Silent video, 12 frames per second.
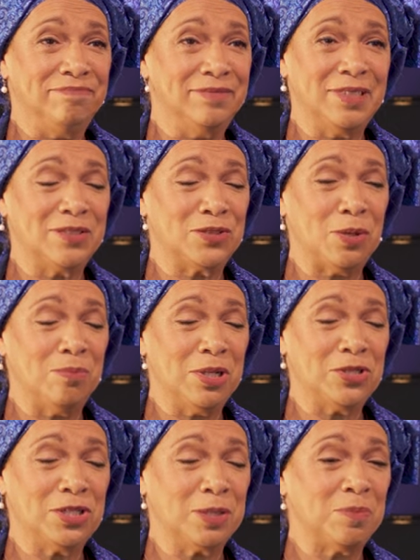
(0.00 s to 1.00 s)
there's so
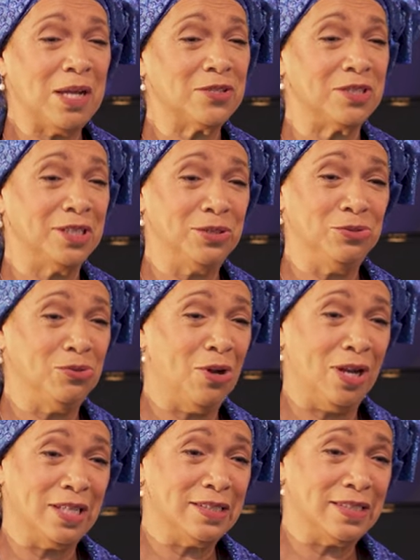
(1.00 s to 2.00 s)
much, especially in New
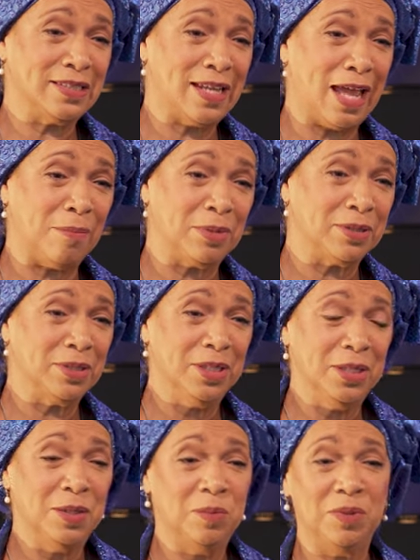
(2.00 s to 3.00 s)
Orleans, has happened
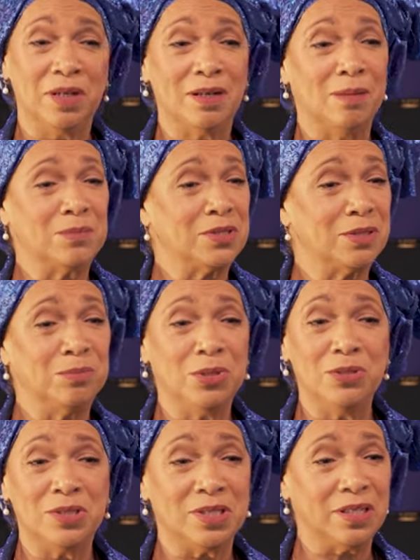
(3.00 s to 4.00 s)
when it comes to
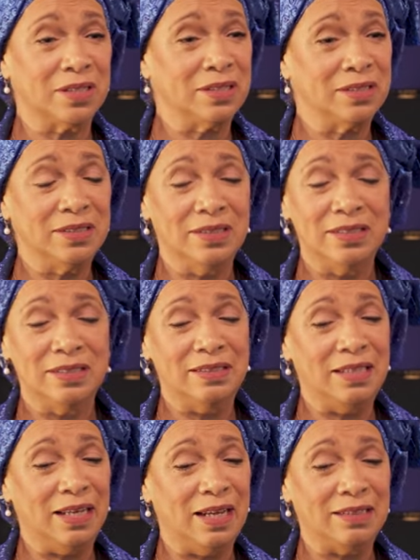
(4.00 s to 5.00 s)
music
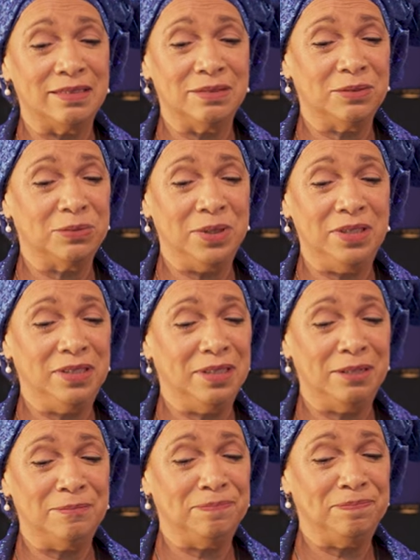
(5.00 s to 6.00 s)
that we
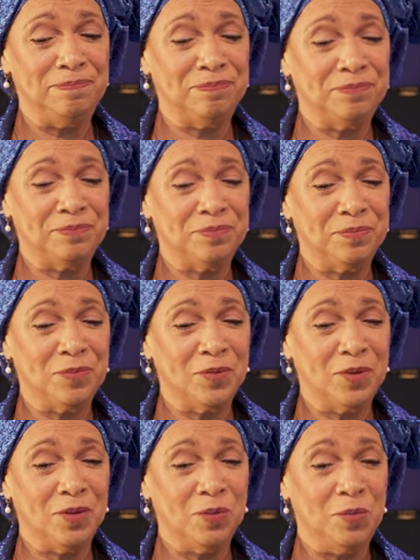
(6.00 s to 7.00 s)
um,
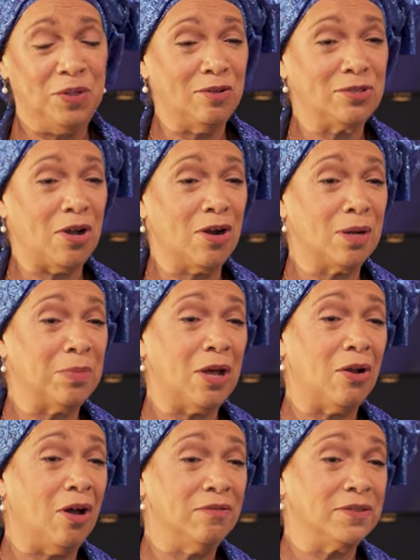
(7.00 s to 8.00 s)
we don't talk
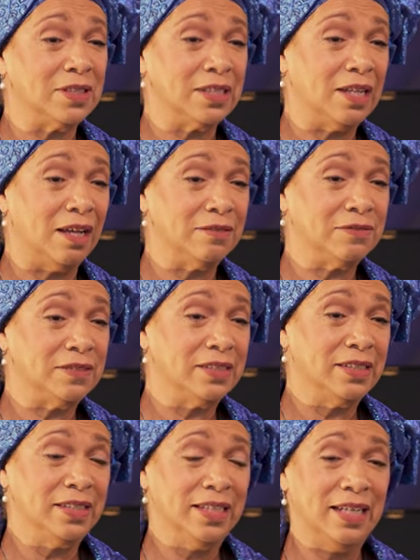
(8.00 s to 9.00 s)
about often enough.
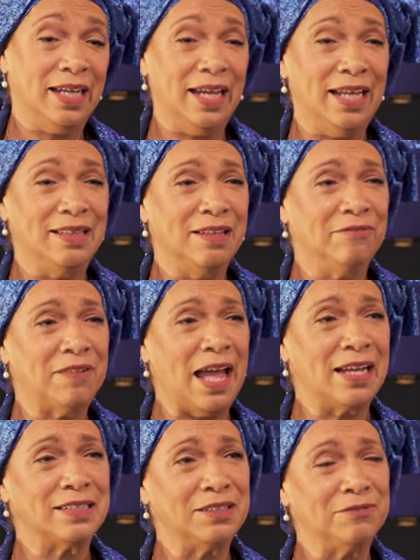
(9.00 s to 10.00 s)
And the
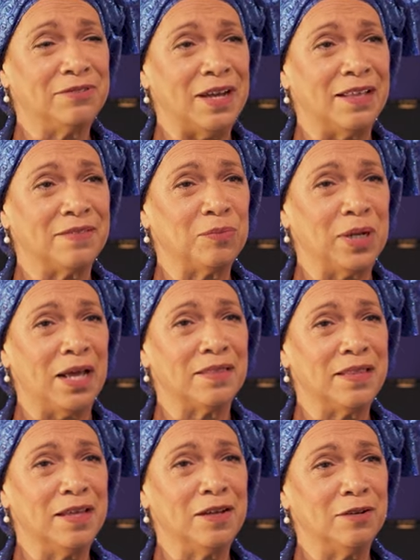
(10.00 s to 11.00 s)
fact of I, when I
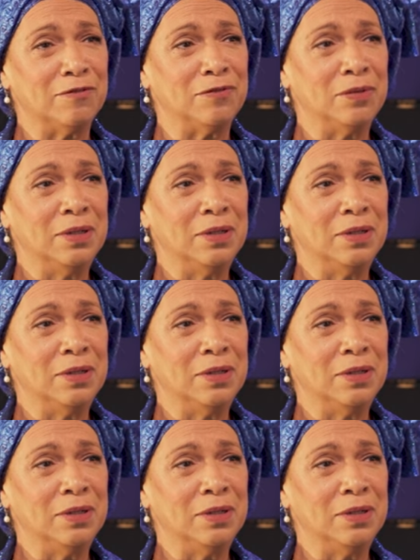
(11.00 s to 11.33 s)
think of